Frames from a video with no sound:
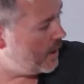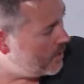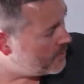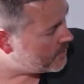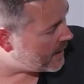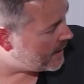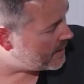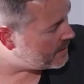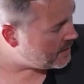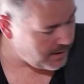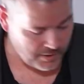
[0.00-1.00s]
Oh, you
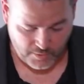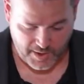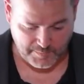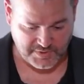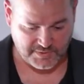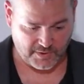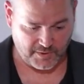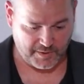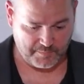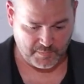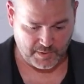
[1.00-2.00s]
can't? Oh, I'm
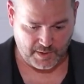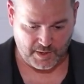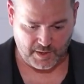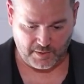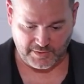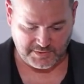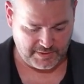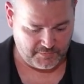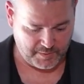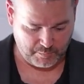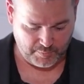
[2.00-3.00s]
sorry. Uh, let's see
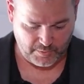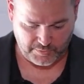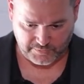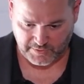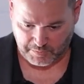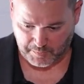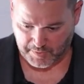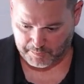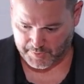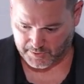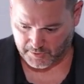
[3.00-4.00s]
if we can blow this up a
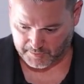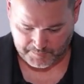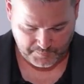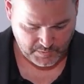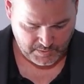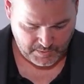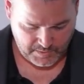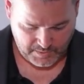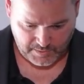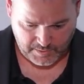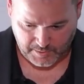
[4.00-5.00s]
bit bigger.
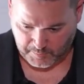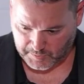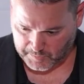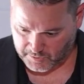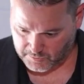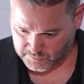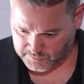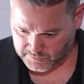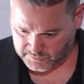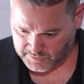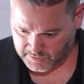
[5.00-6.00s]
Um, let me
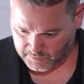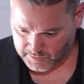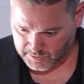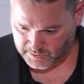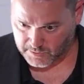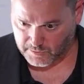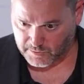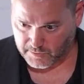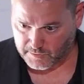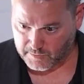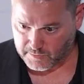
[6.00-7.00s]
close this down
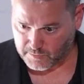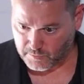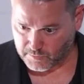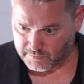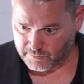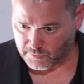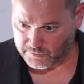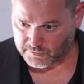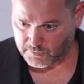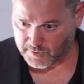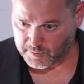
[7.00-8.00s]
here, go into full
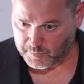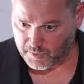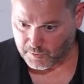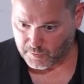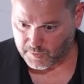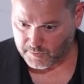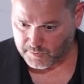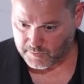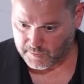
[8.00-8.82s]
screen mode.